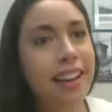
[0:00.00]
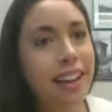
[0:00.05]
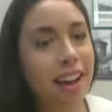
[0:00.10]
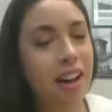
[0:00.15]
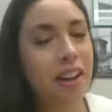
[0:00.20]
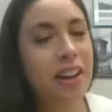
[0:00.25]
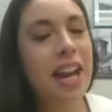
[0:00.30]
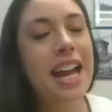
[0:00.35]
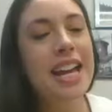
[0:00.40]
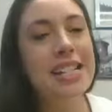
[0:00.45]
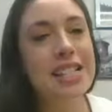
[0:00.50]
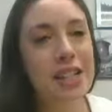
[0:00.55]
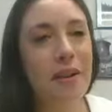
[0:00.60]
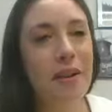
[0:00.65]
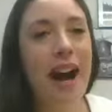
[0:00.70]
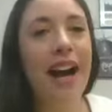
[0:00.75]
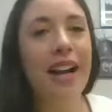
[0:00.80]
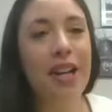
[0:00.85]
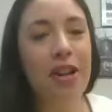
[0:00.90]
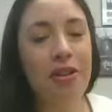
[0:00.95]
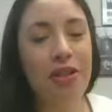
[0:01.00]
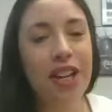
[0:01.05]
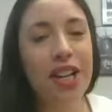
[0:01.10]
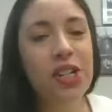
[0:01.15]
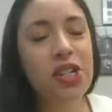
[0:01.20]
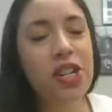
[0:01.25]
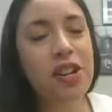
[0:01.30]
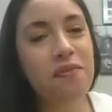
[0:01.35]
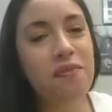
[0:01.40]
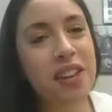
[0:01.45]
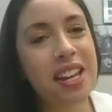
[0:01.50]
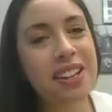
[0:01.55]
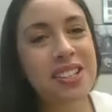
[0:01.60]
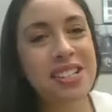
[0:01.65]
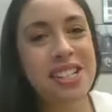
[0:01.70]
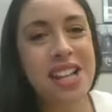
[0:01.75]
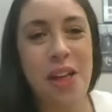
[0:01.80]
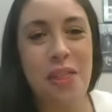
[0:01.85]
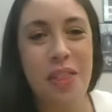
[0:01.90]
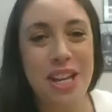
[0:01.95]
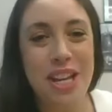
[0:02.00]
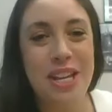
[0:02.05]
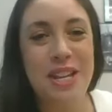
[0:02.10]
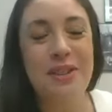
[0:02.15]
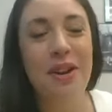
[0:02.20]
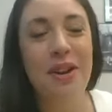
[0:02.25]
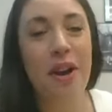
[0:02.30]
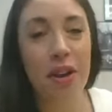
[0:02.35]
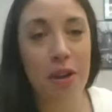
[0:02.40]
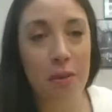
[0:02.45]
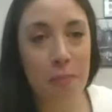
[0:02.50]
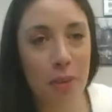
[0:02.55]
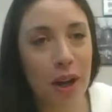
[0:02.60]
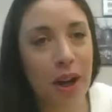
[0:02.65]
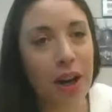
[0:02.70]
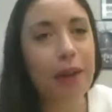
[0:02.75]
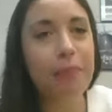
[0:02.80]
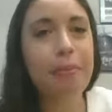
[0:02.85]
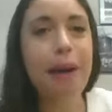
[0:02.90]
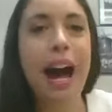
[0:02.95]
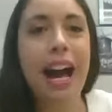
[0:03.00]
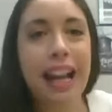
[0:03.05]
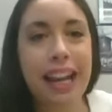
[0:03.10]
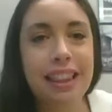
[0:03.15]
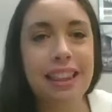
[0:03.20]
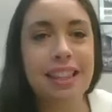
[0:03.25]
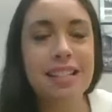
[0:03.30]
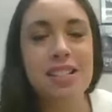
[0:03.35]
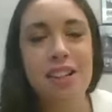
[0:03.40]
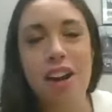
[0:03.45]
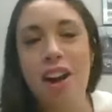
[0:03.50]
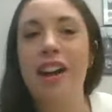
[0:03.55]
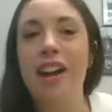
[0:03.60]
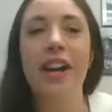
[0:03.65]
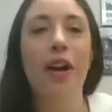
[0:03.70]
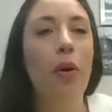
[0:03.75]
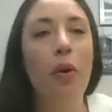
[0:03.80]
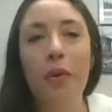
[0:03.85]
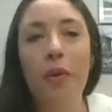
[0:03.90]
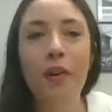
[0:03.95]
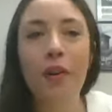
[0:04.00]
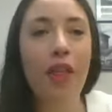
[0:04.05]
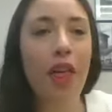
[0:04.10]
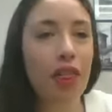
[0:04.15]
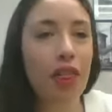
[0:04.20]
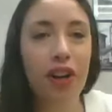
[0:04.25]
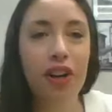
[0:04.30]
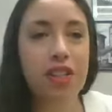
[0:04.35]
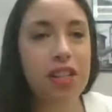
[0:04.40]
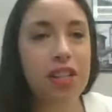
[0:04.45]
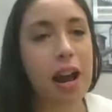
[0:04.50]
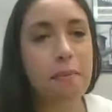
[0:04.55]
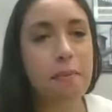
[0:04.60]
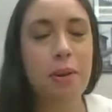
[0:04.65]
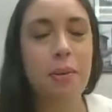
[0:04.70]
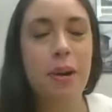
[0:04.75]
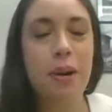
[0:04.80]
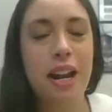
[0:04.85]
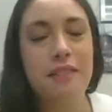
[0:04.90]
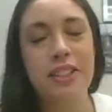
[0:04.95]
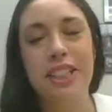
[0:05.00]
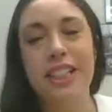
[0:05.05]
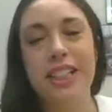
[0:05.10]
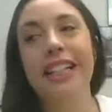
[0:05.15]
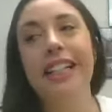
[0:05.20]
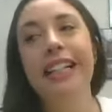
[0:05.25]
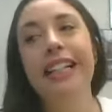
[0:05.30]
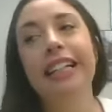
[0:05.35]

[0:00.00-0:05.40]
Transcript: okay, so how do you think she feels now that, you put her back in the sorry hole for the third time or whatever?